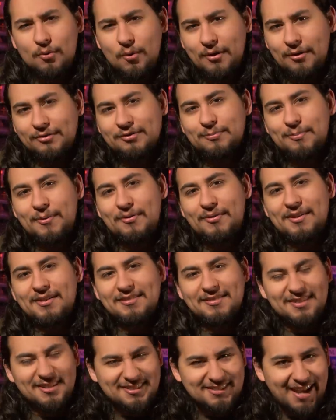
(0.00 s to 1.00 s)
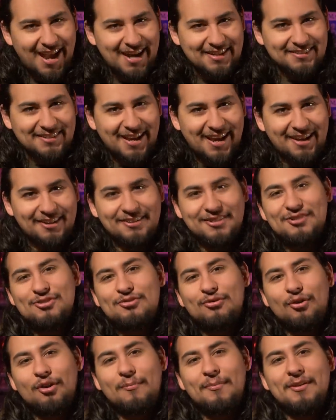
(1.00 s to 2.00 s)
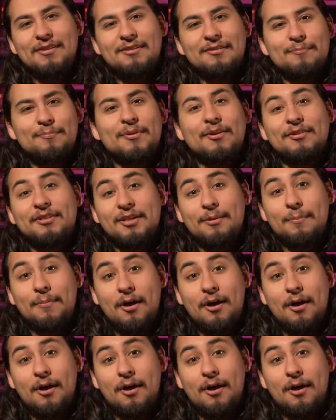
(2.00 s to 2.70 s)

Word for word: You want to experience the tactile enjoyment of building a